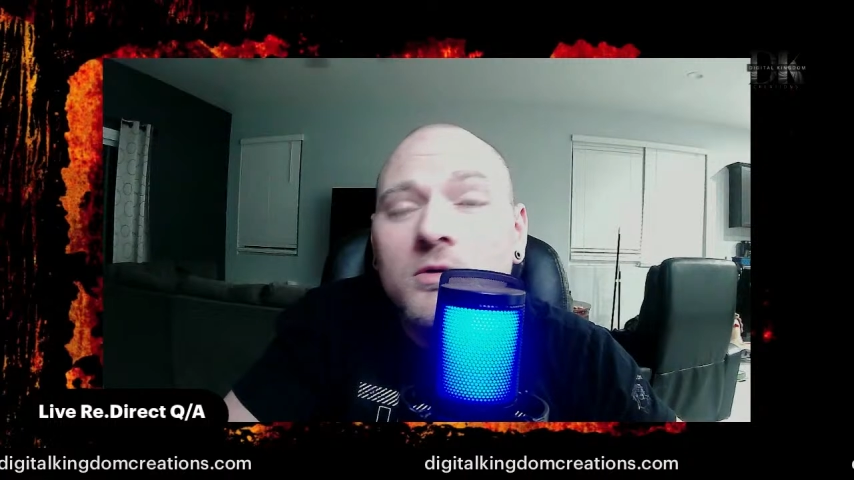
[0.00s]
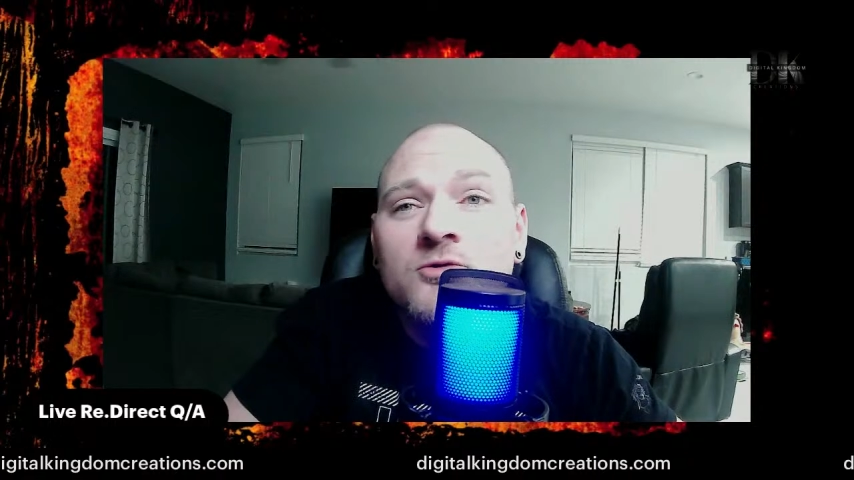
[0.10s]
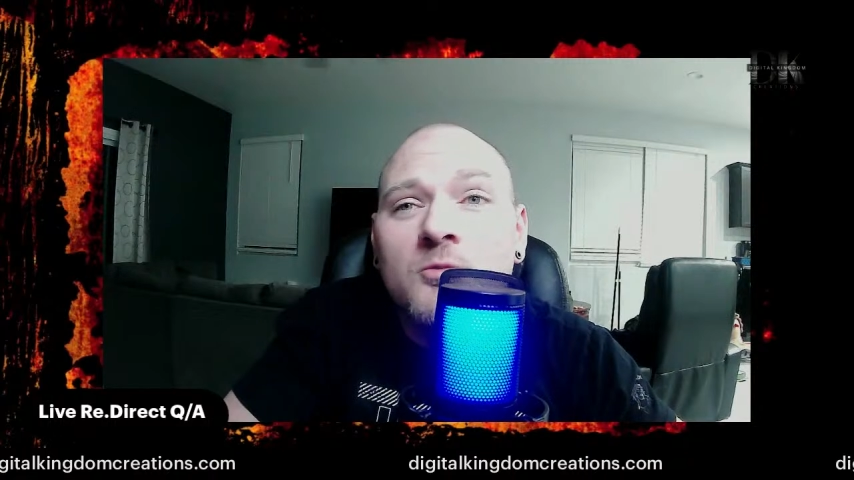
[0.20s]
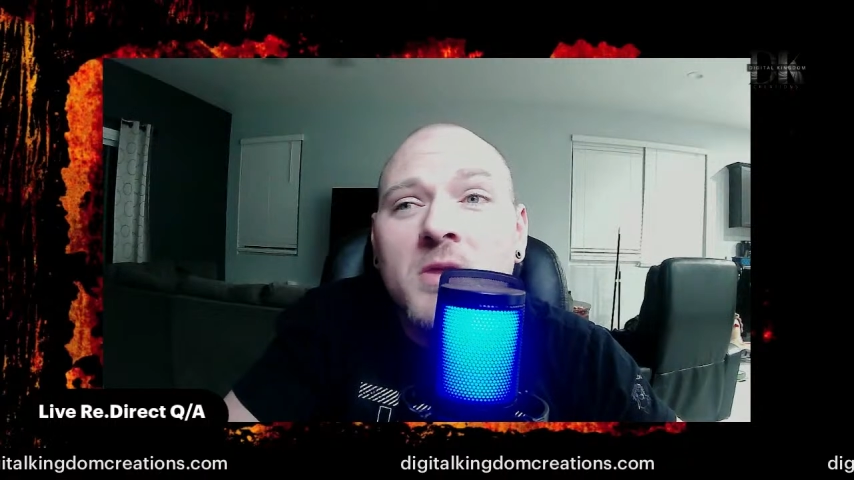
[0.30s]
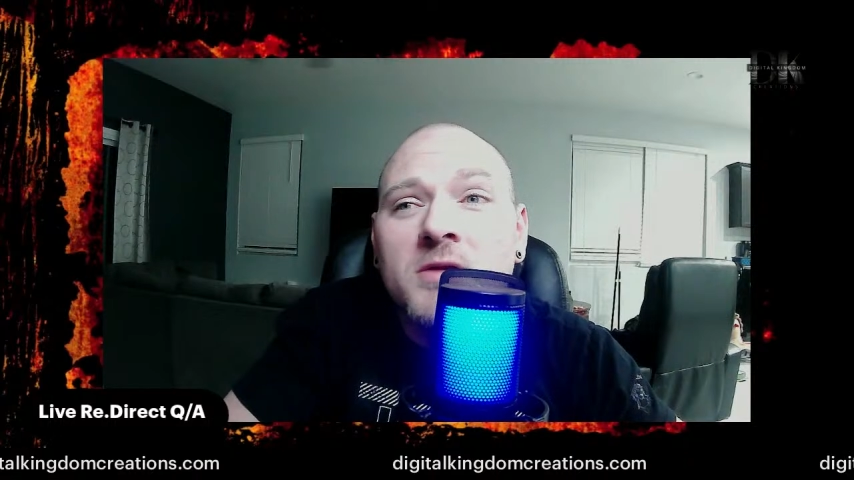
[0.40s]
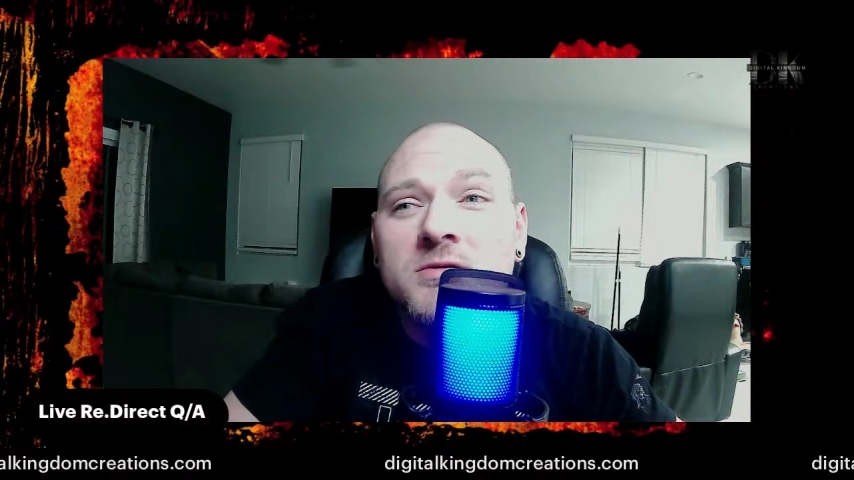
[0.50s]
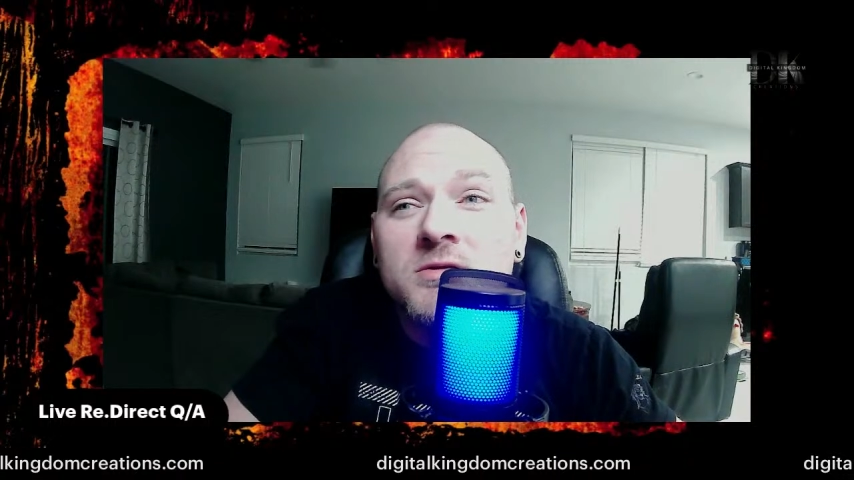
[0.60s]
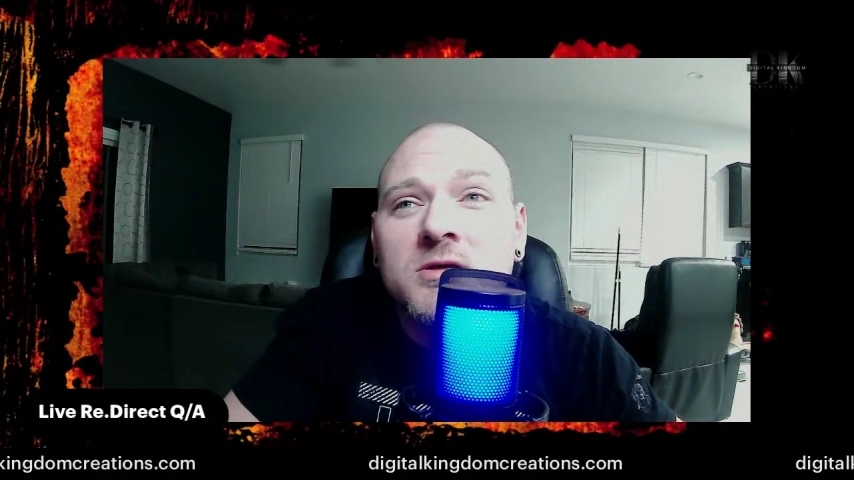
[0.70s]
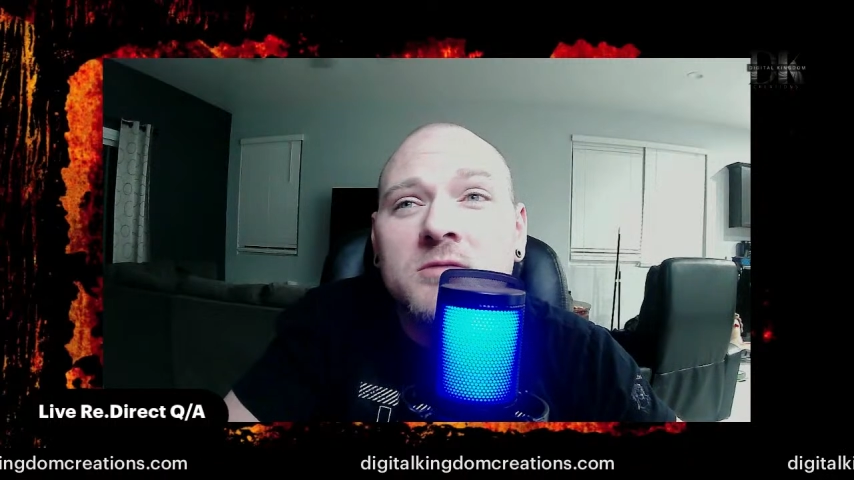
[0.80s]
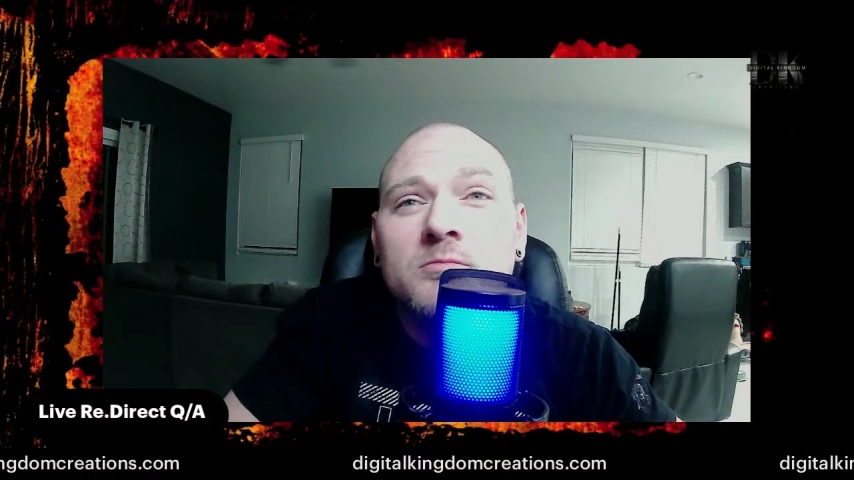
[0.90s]

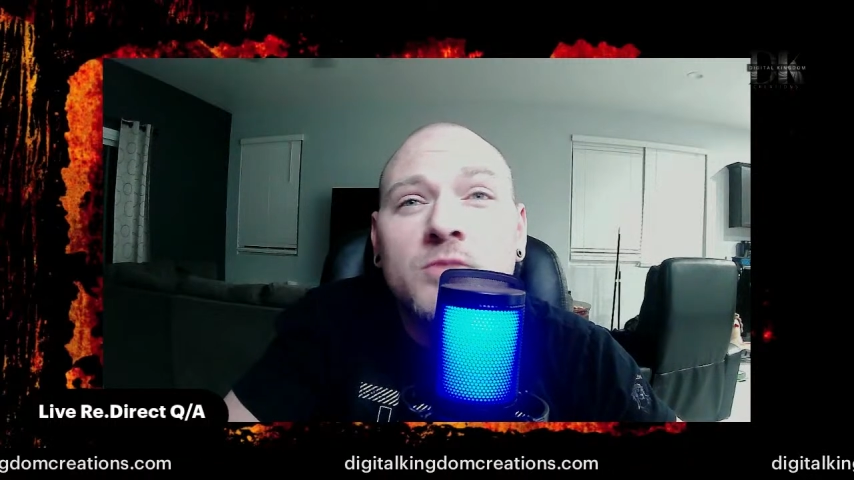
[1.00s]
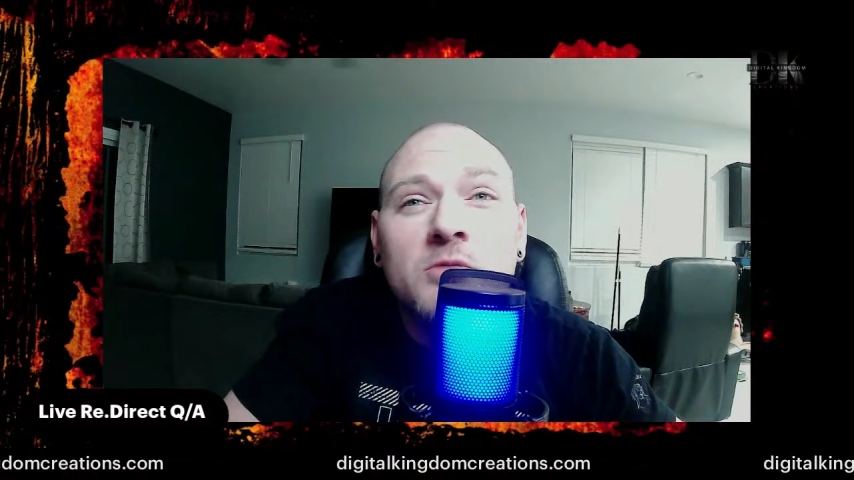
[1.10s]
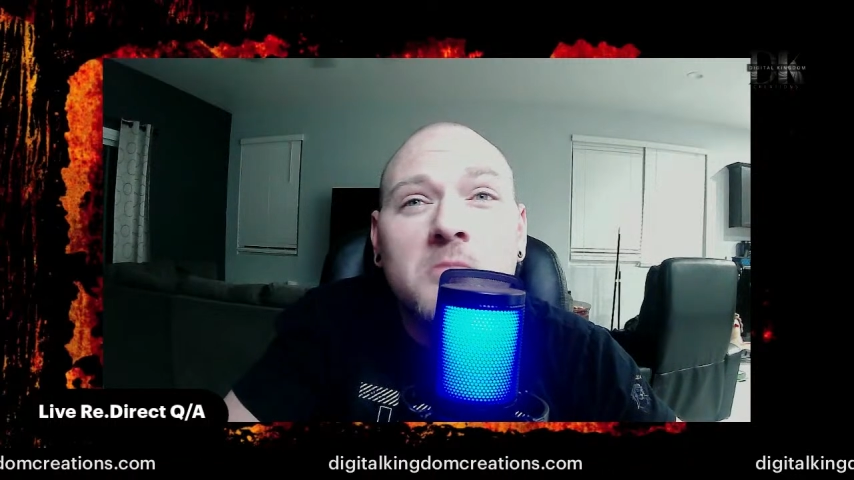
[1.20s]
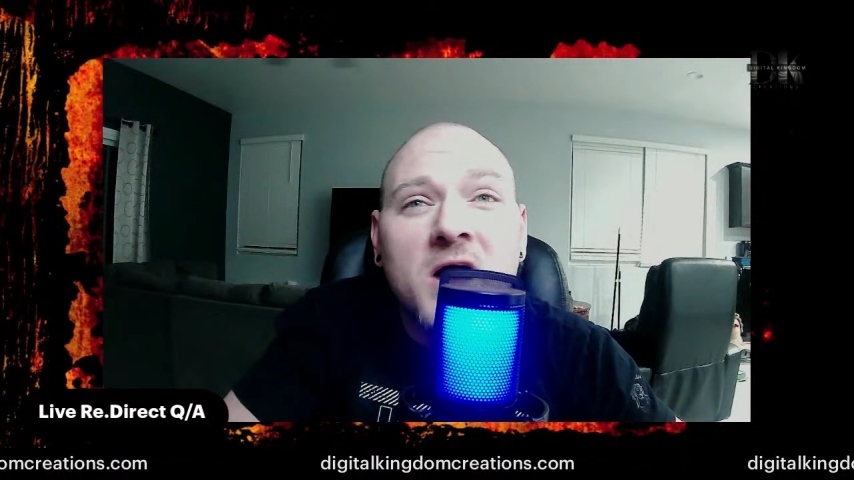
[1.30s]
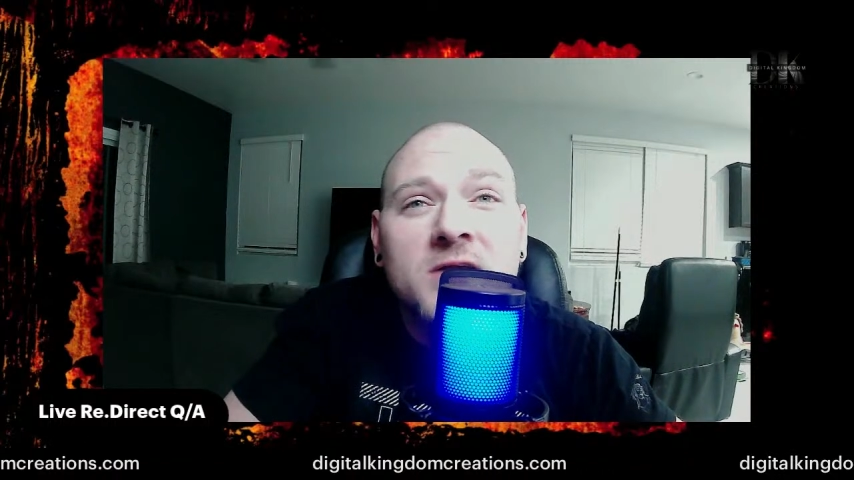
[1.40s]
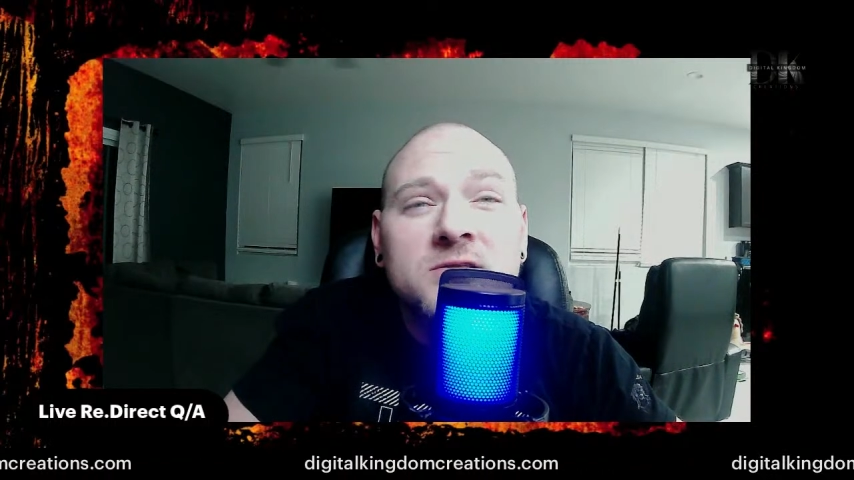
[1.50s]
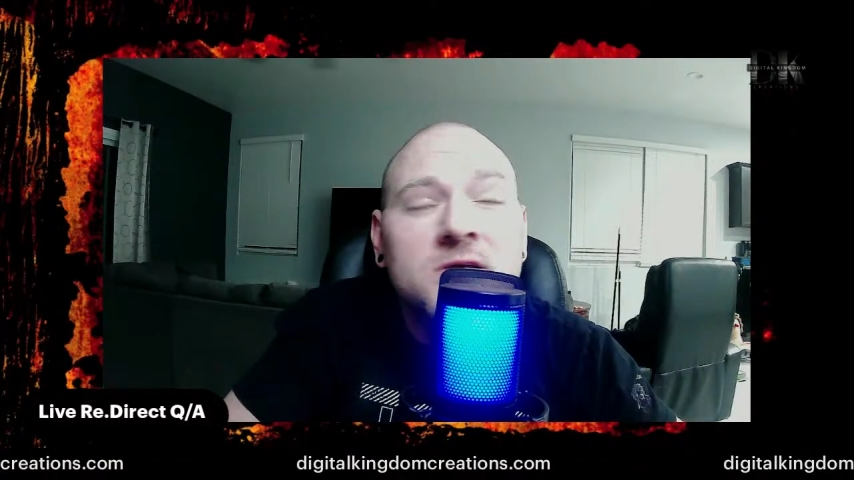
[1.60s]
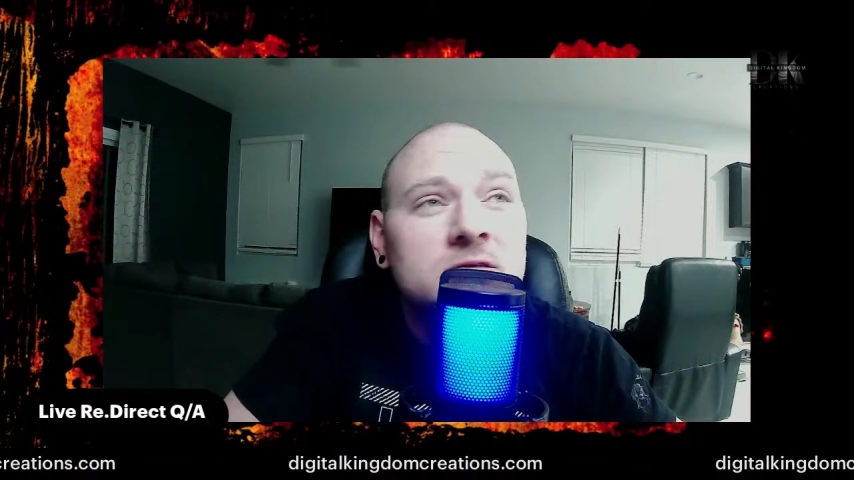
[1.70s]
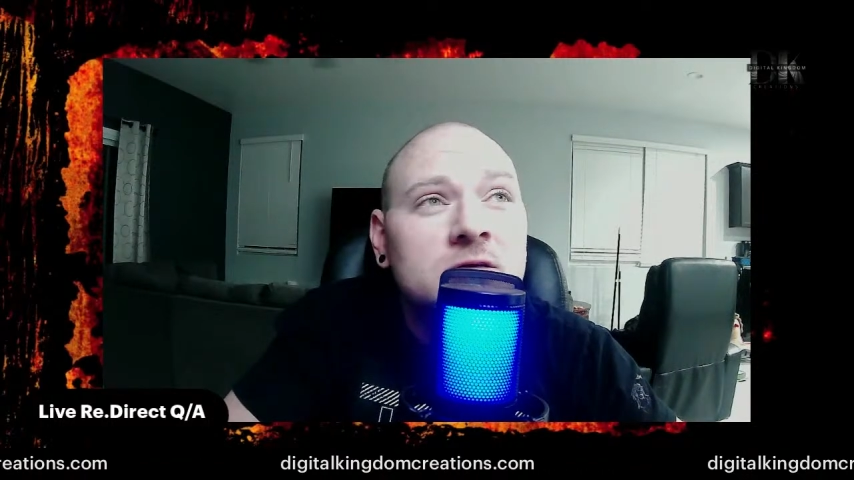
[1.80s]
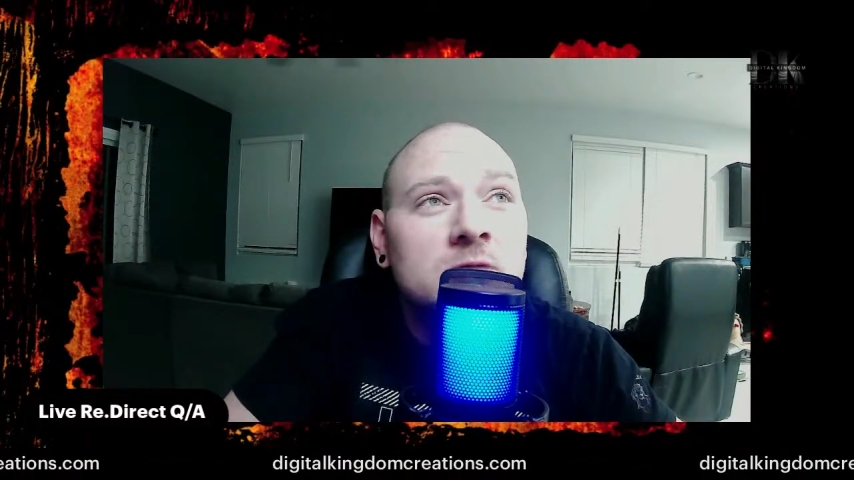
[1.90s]
tremendously, but your
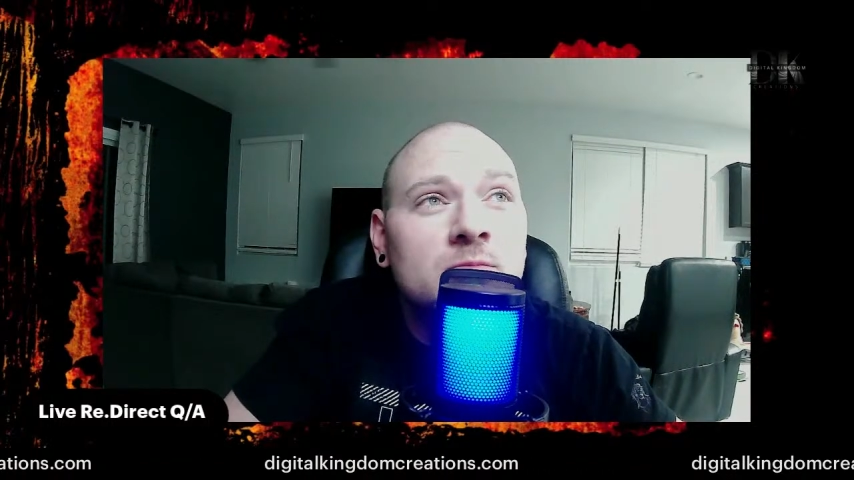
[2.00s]
mindset is going to